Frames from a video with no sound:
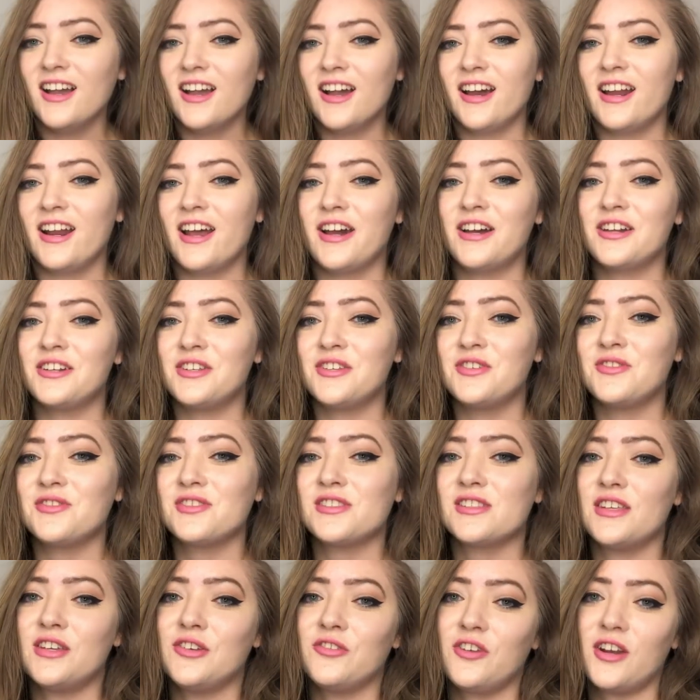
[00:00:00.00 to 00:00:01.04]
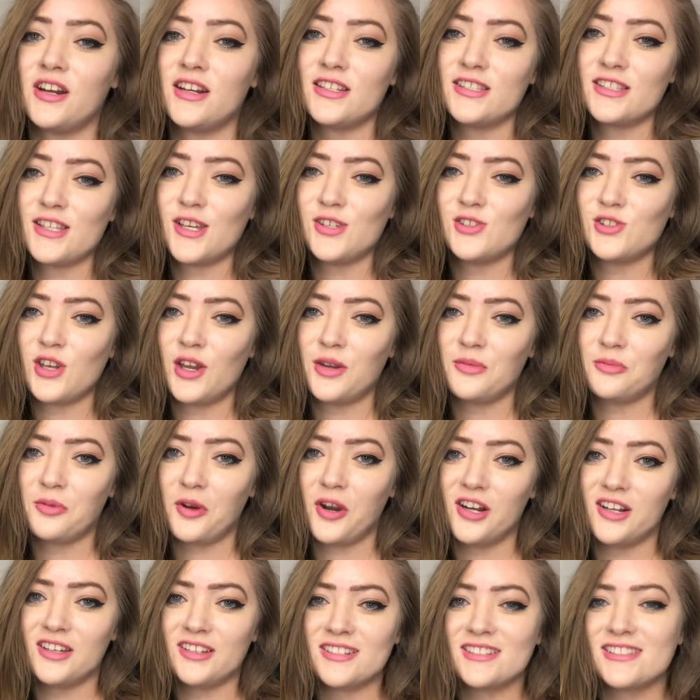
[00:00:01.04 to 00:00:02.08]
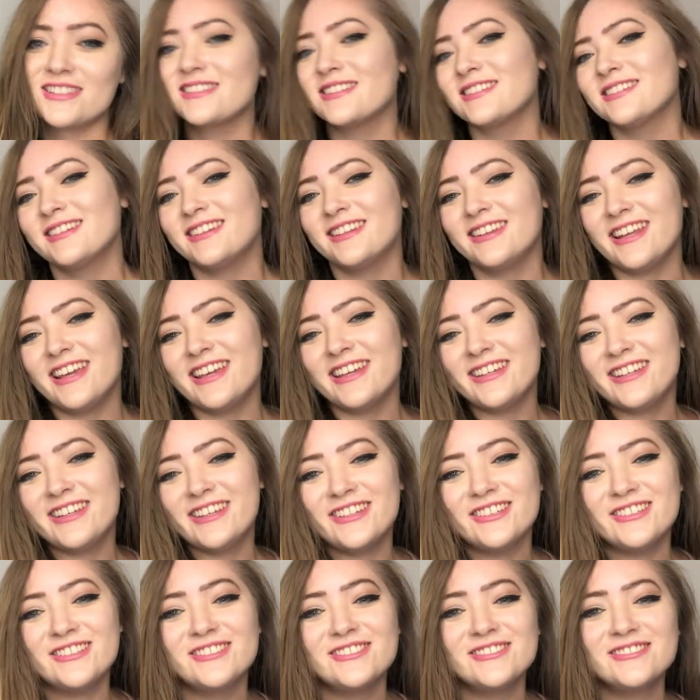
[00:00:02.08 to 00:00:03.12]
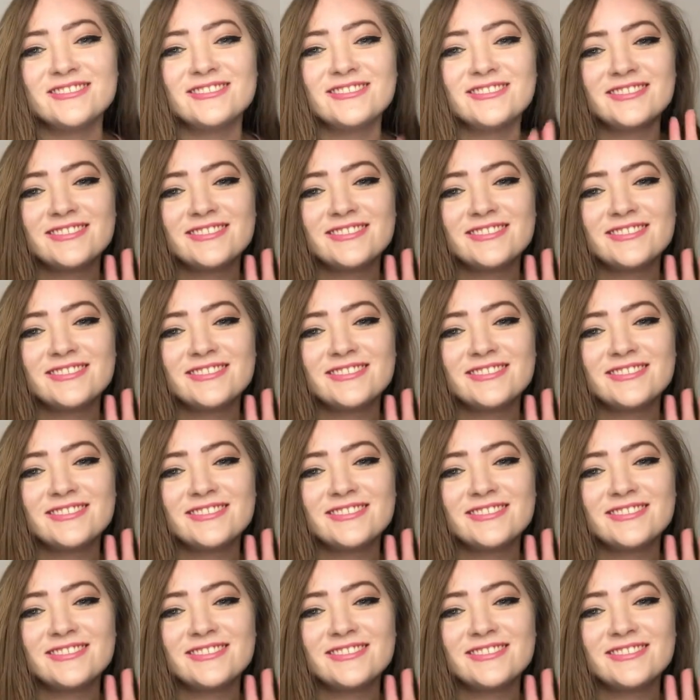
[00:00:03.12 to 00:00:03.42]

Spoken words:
on how to use the Ready Set Jet products. Thank you.